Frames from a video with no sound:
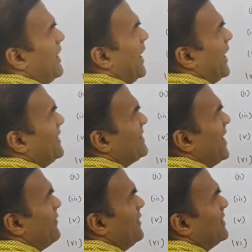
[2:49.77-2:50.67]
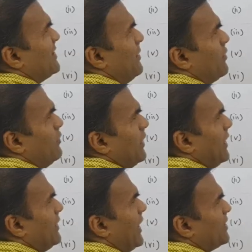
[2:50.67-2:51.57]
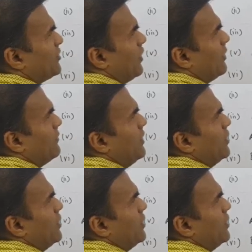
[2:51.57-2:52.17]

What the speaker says: Again start with the same row and the next one.